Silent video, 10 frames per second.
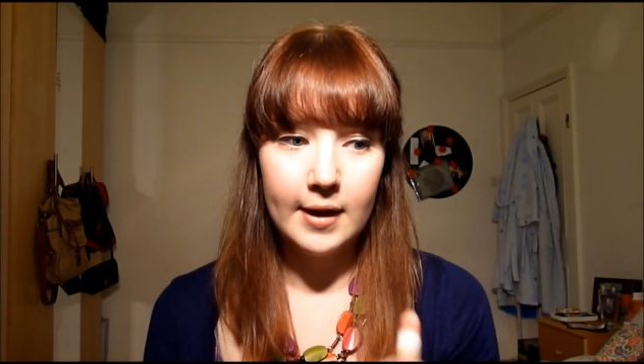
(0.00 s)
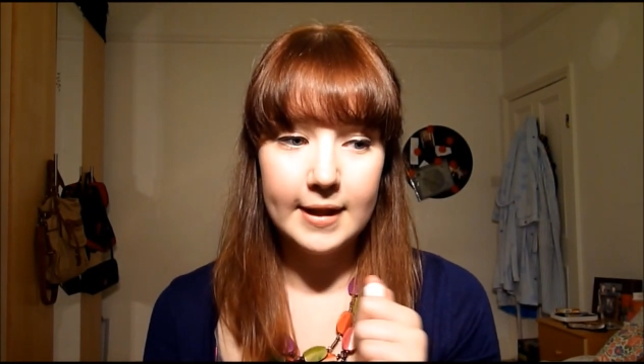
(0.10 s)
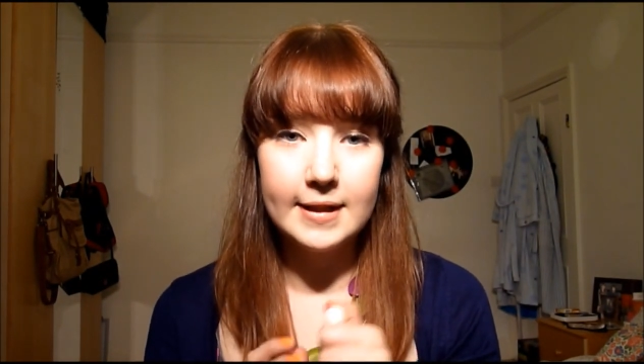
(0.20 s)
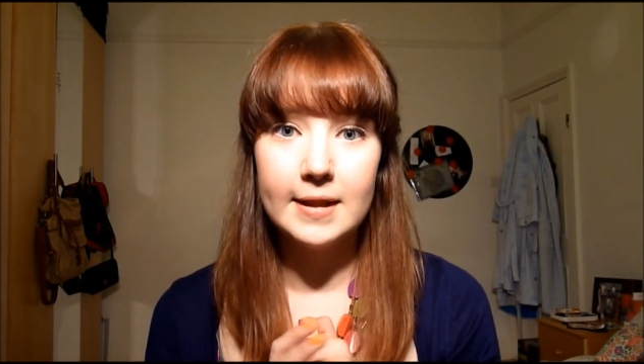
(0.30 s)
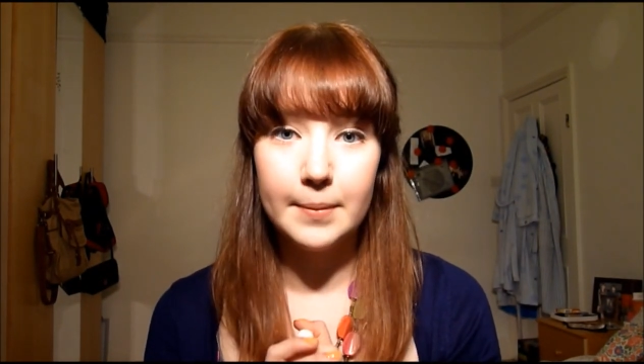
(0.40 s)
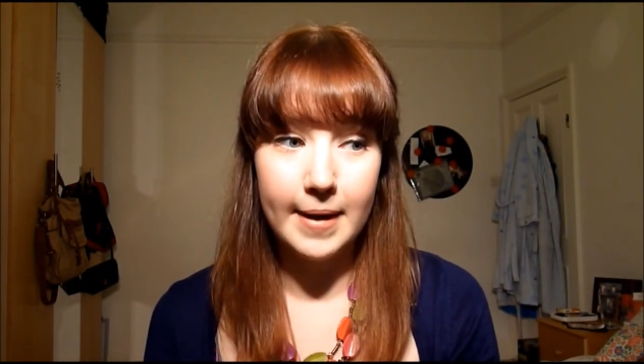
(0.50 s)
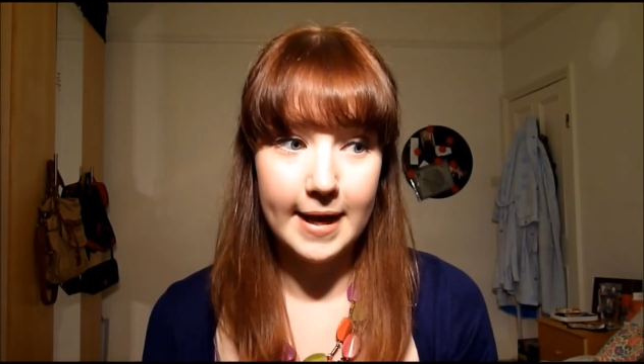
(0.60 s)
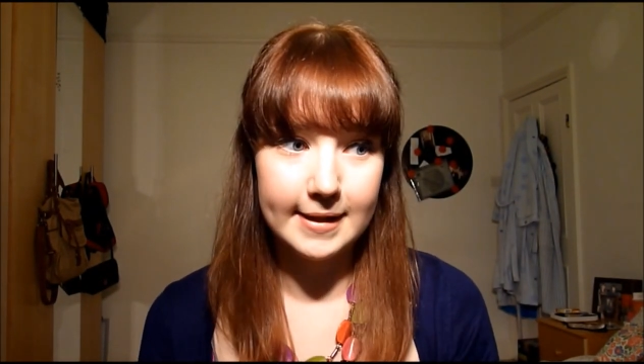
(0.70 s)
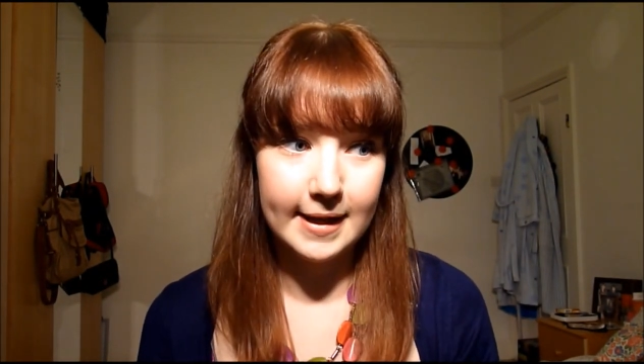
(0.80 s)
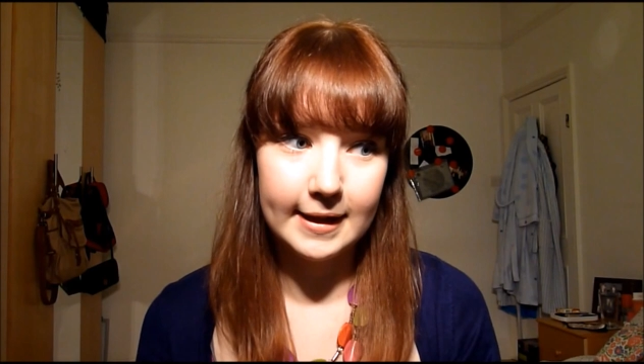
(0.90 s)
This is
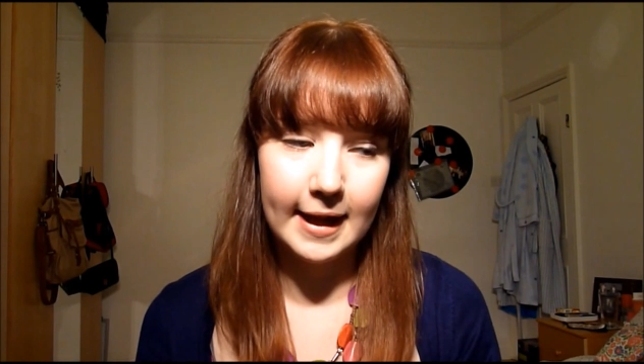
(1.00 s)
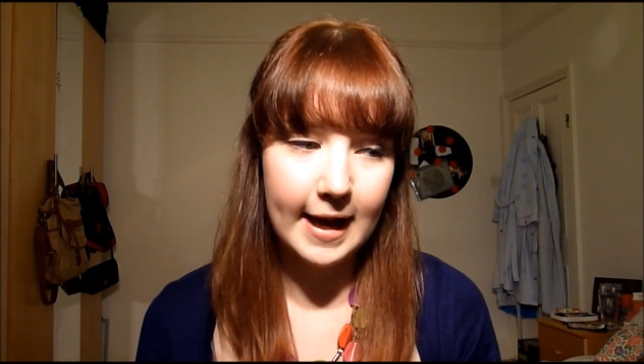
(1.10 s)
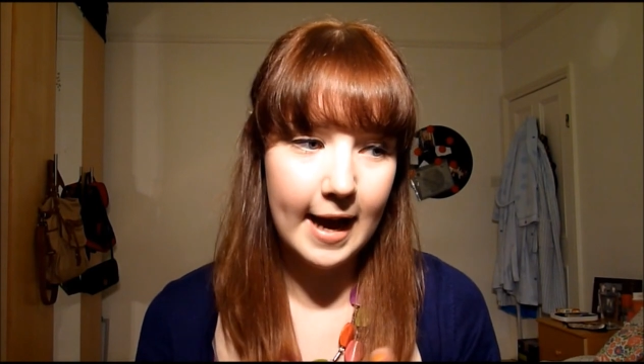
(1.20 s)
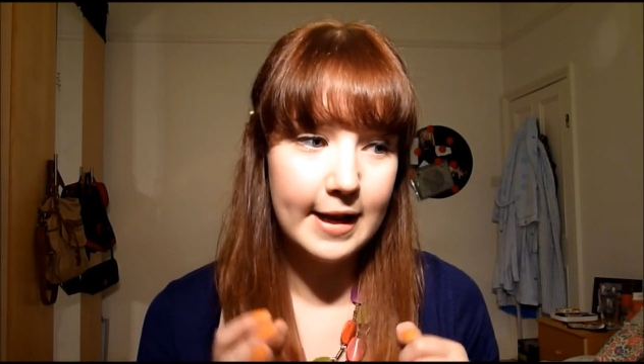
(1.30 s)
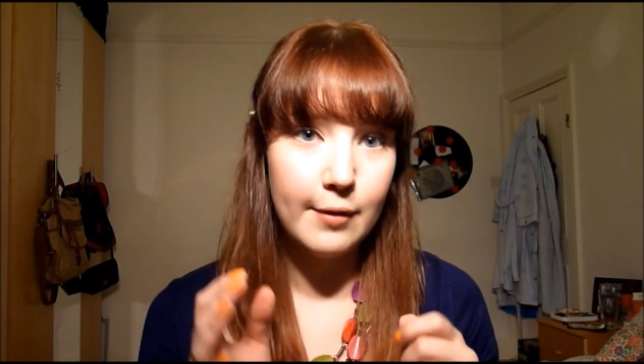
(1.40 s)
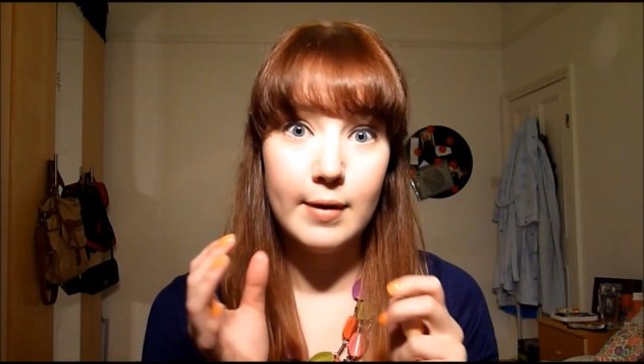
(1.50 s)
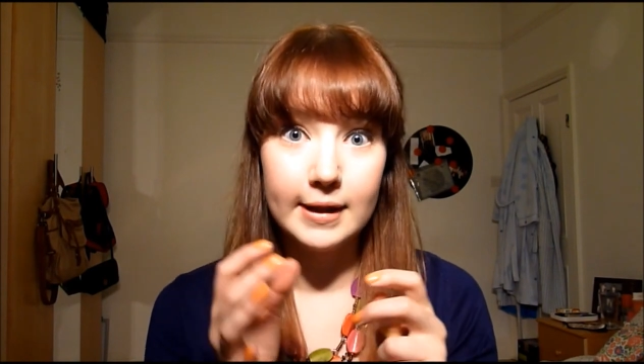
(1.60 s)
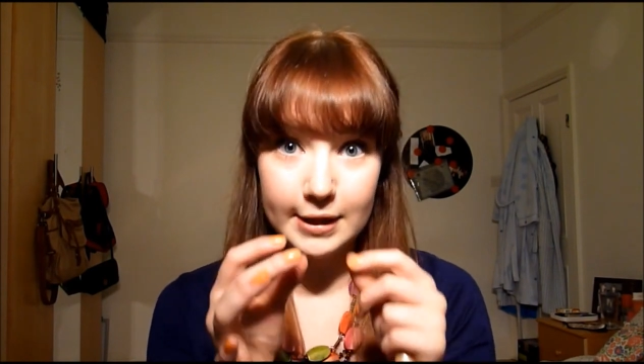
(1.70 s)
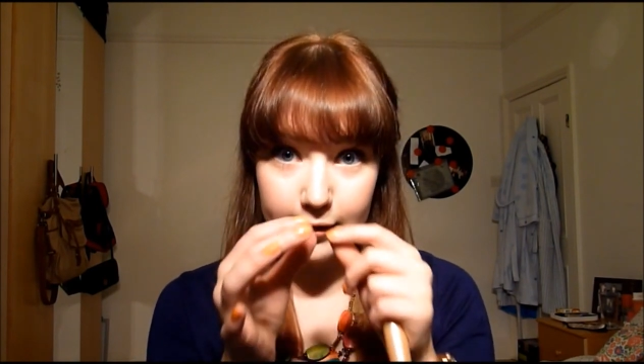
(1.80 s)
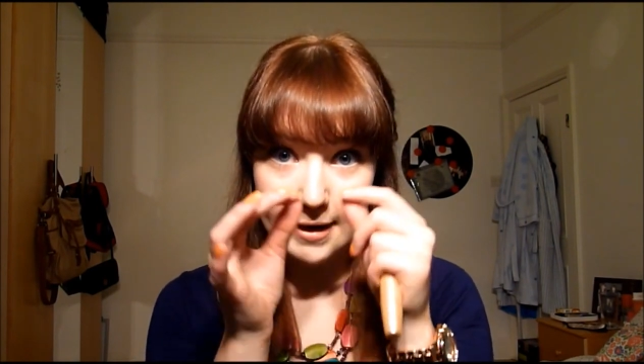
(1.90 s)
amazing. Like, I get
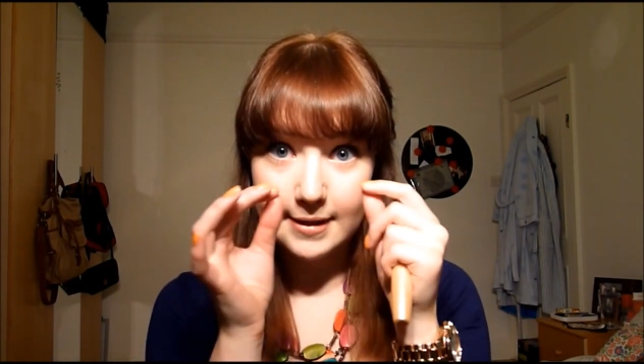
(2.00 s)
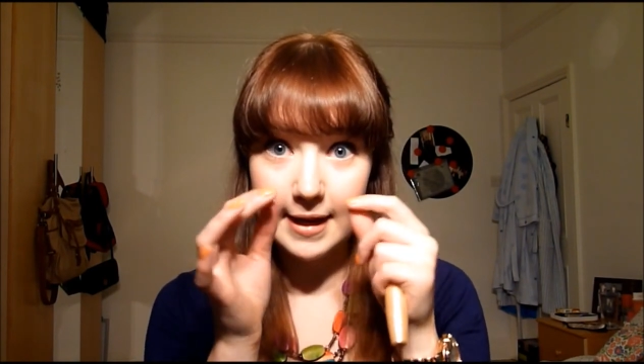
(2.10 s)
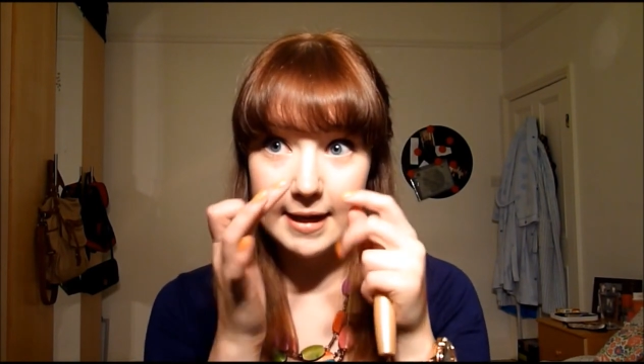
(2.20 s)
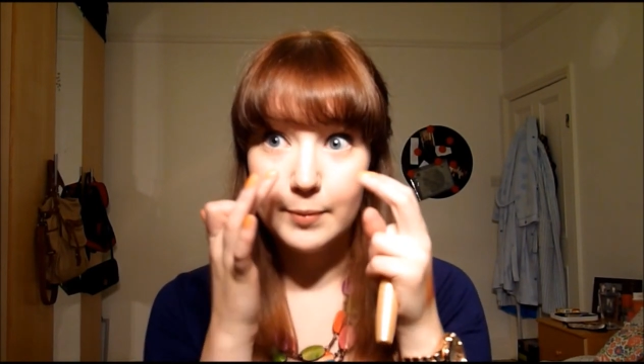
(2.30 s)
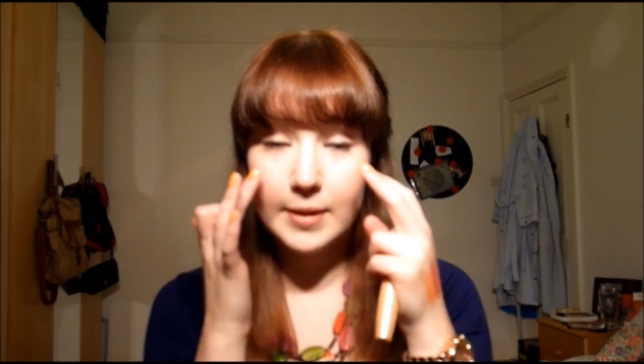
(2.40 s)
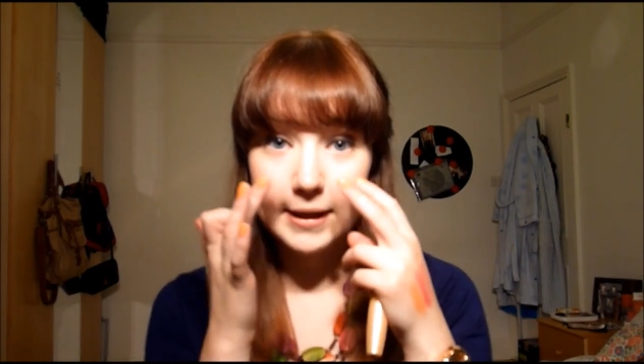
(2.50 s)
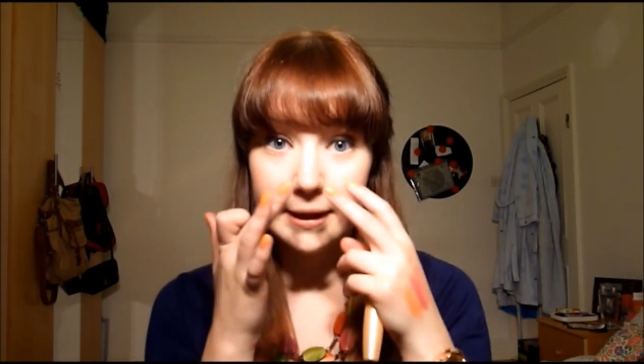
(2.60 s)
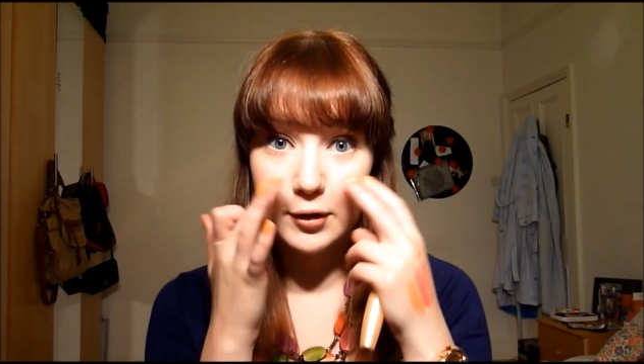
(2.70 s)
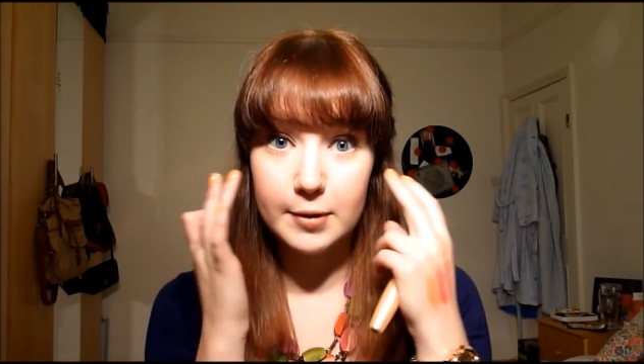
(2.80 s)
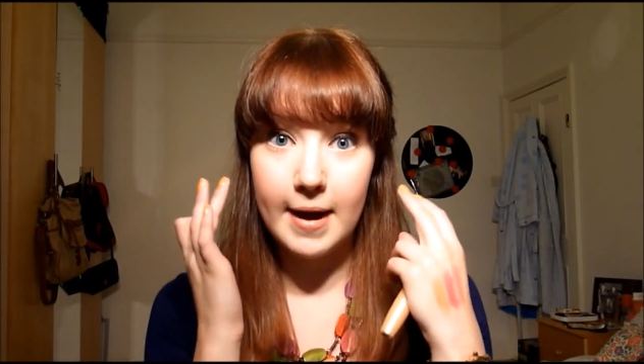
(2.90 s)
really dry skin, particularly
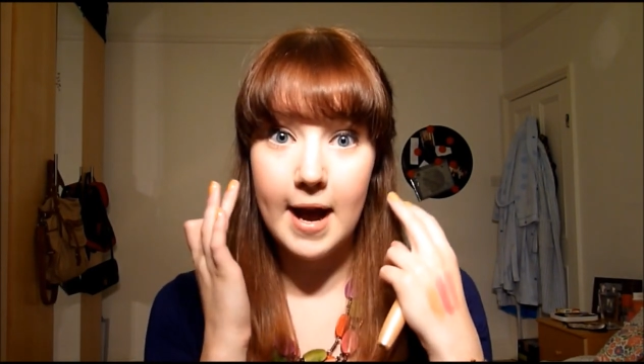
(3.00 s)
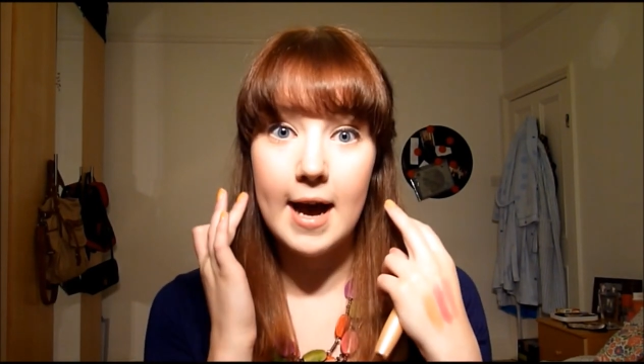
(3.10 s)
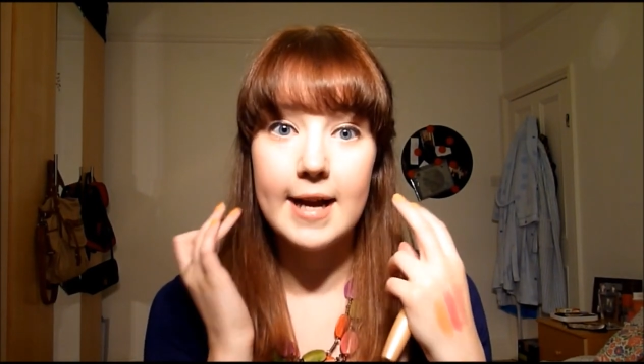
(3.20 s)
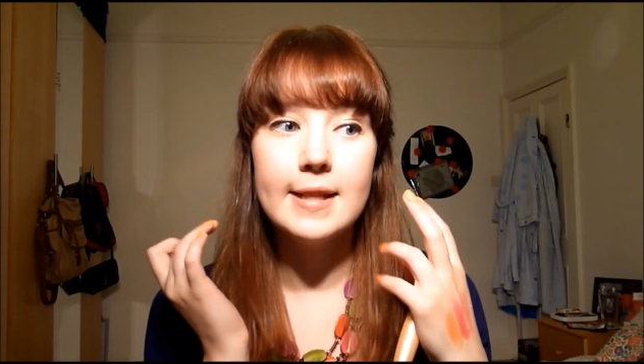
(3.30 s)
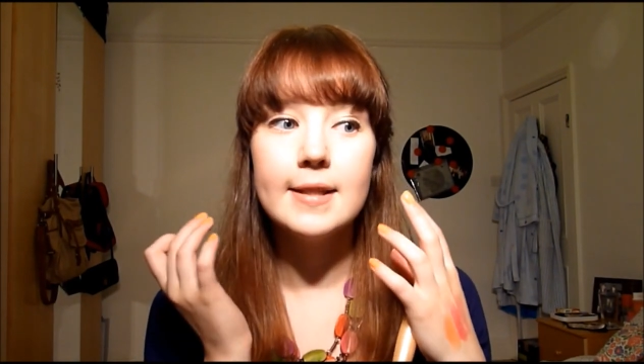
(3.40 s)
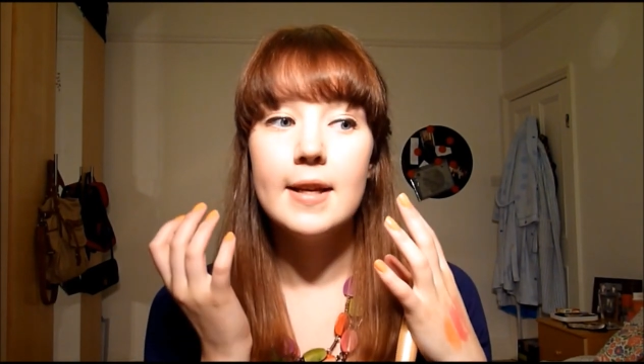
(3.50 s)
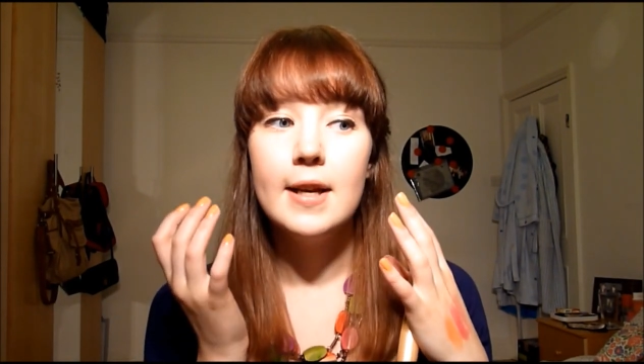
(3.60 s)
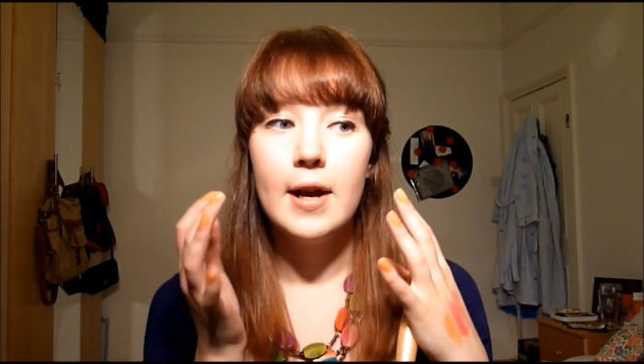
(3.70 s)
under my eyes,